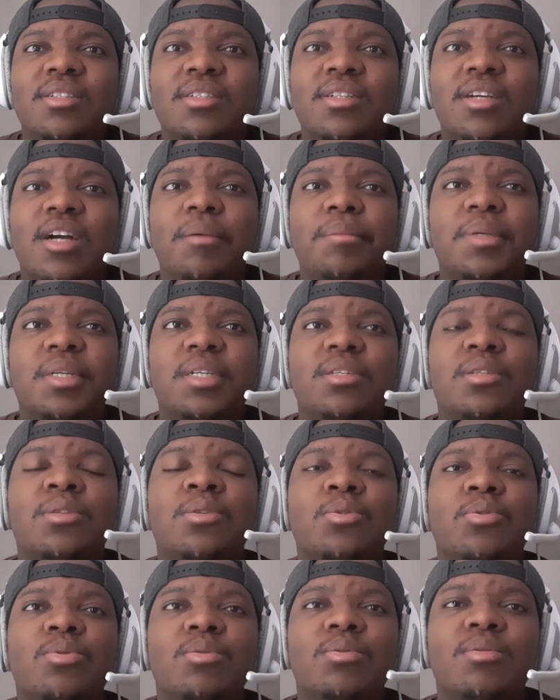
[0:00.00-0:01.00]
Coming
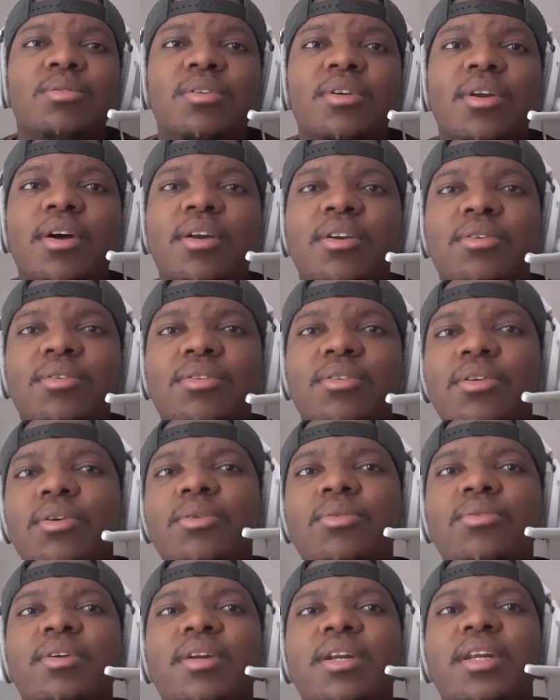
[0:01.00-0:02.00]
soon. No
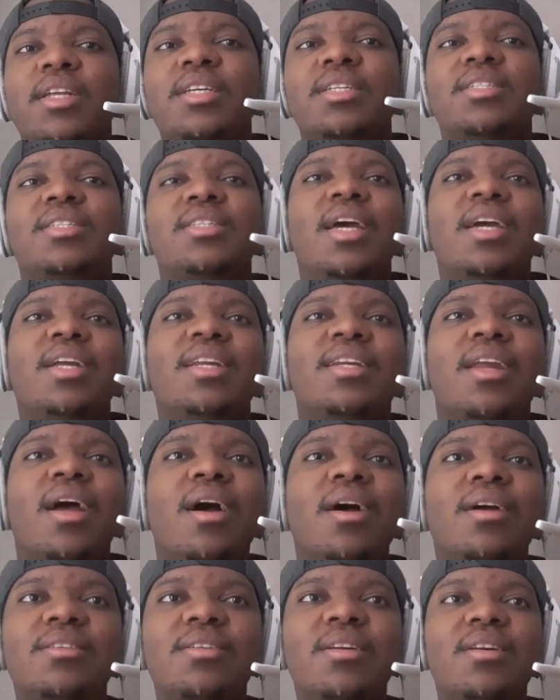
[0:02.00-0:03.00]
release date,
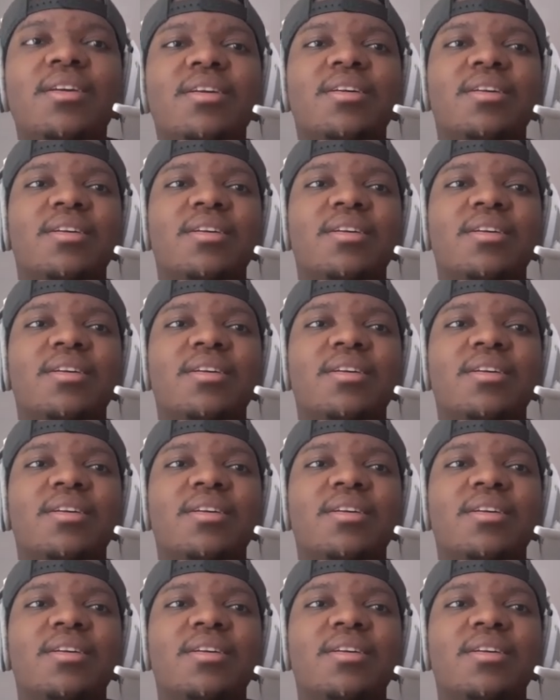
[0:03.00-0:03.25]
none.